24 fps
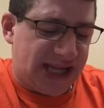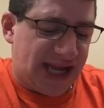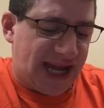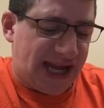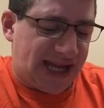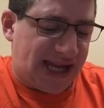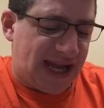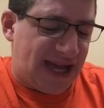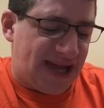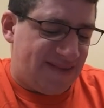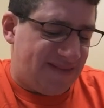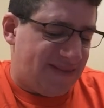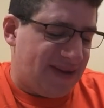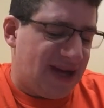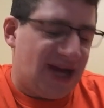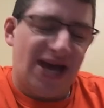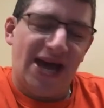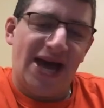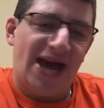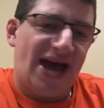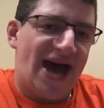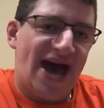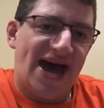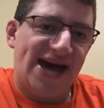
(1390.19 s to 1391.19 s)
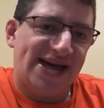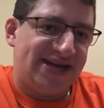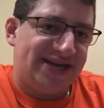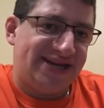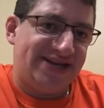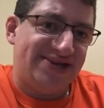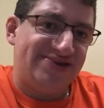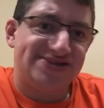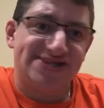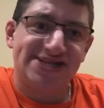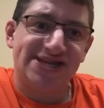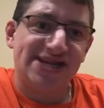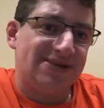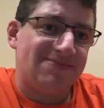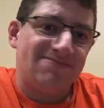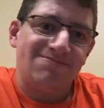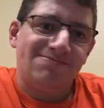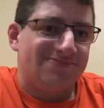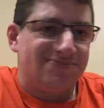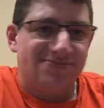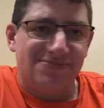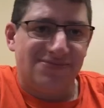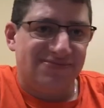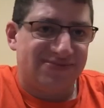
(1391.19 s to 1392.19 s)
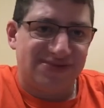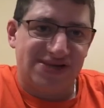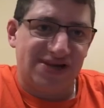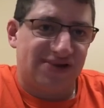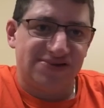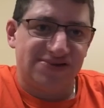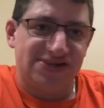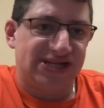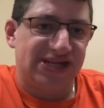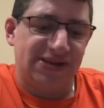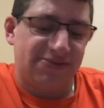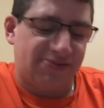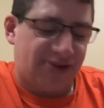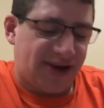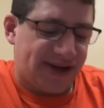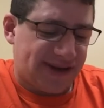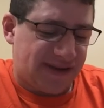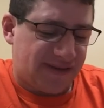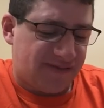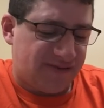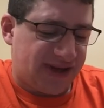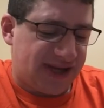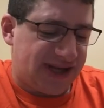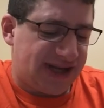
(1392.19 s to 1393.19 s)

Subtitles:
At Houston, don't see the Browns winning that game.